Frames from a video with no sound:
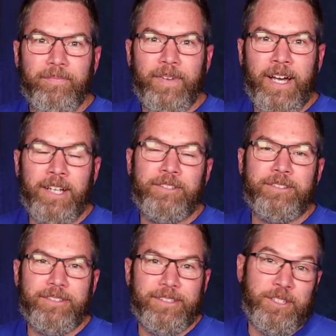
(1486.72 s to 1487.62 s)

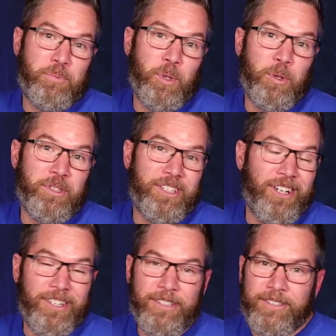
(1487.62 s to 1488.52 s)
has its pros and
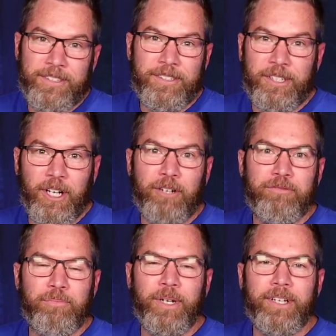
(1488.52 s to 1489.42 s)
cons. It's
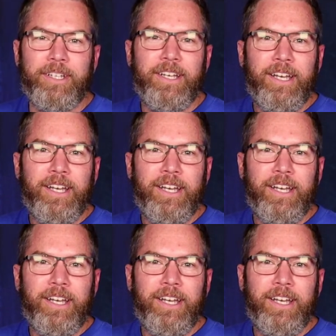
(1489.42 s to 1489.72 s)
tough, but